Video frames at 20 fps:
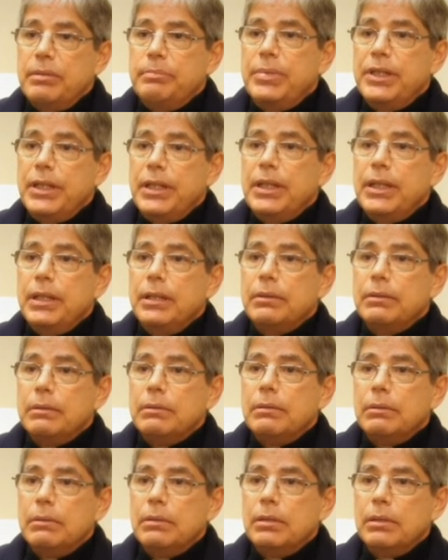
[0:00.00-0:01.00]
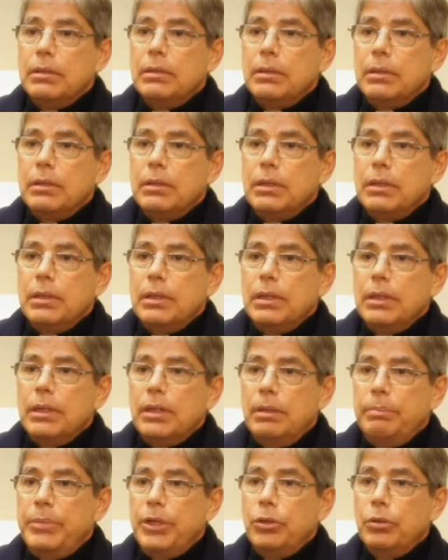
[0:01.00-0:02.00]
be
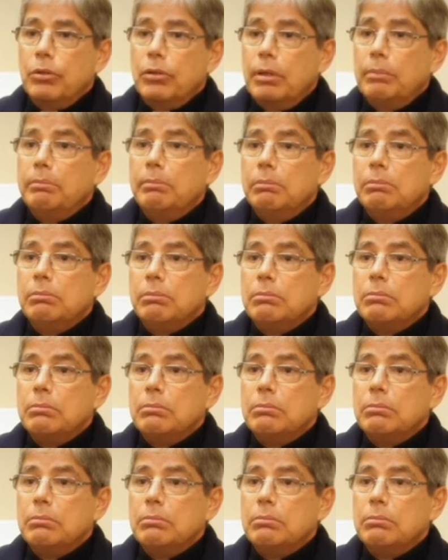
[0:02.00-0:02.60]
a pilgrim?